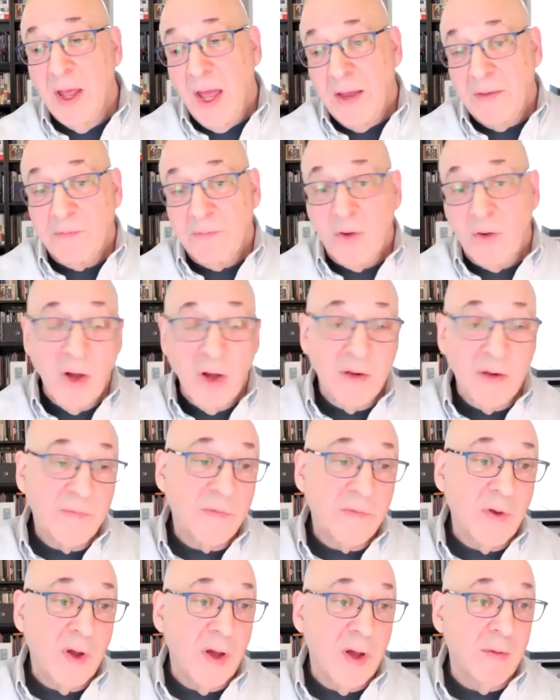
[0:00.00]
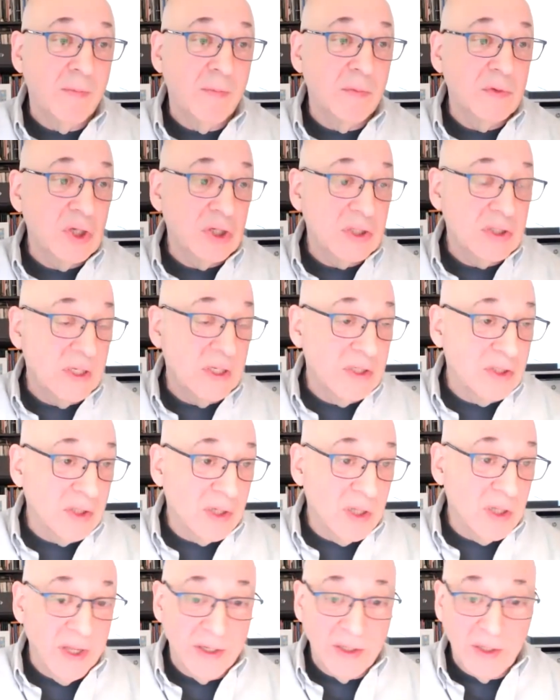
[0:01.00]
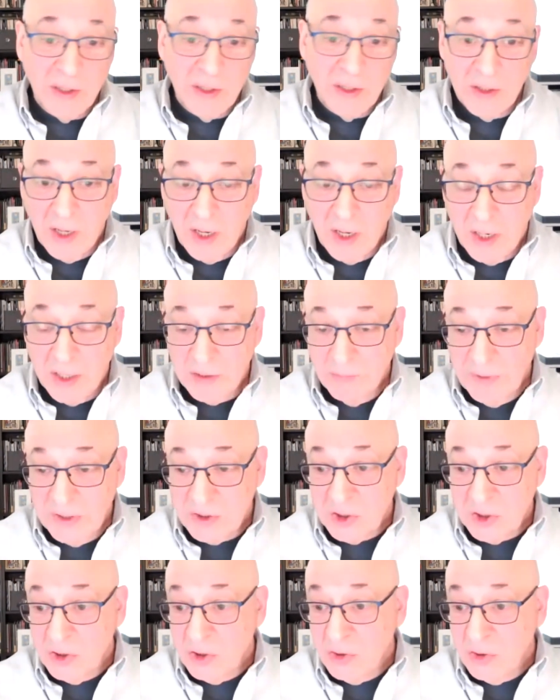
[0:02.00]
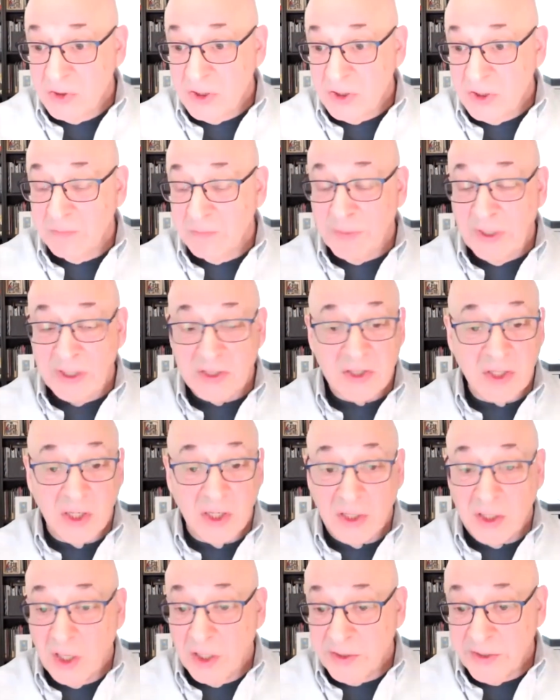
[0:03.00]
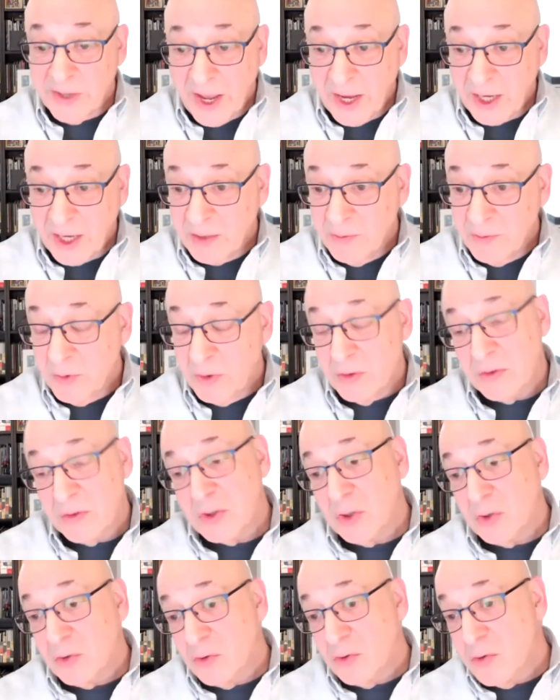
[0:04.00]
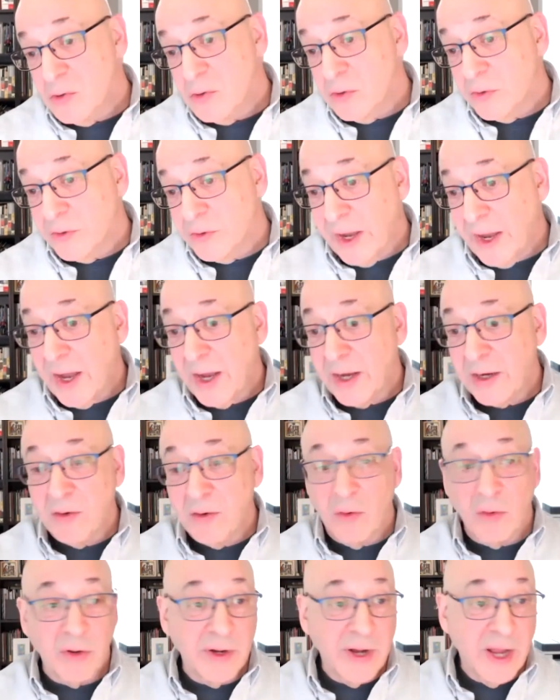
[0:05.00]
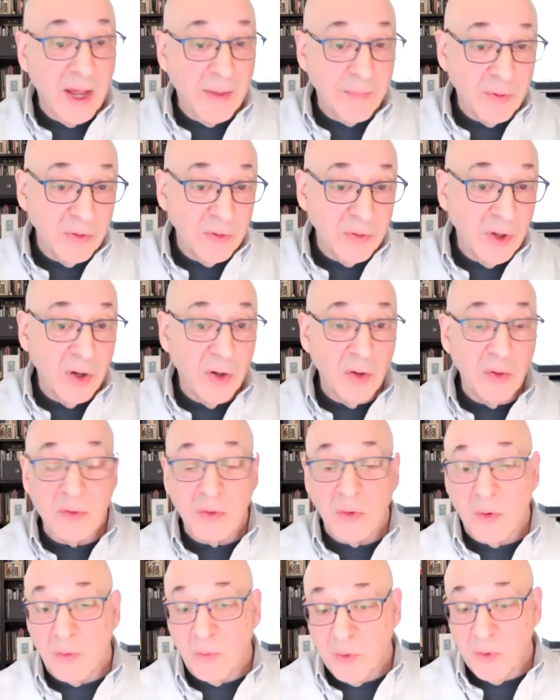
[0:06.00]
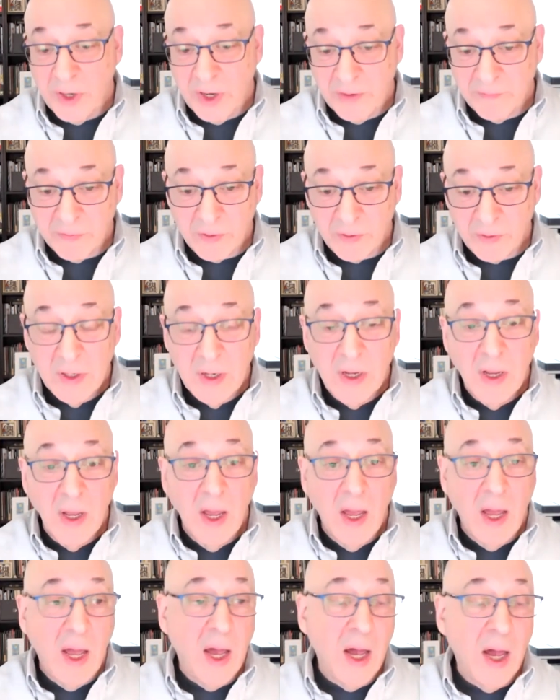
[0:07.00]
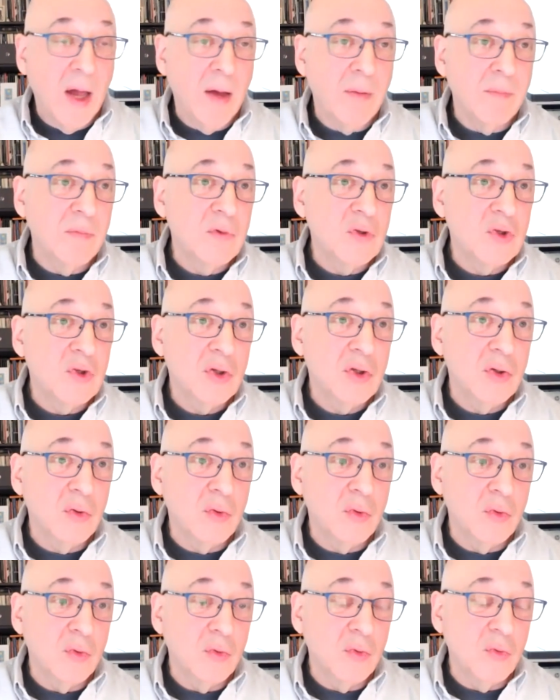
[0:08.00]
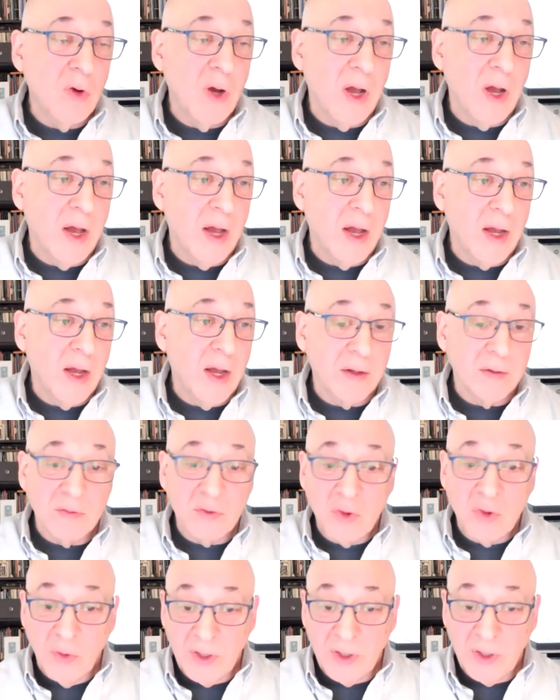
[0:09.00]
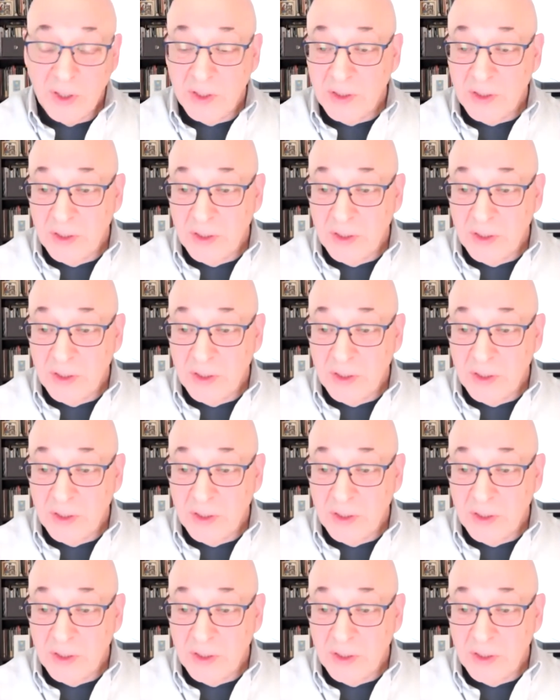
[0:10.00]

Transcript: I've gone from just as Glenn uh, mentioned, using basically a, a, document, whether it's a Google Doc or an Apple Note or whatever, um, to uh, doing it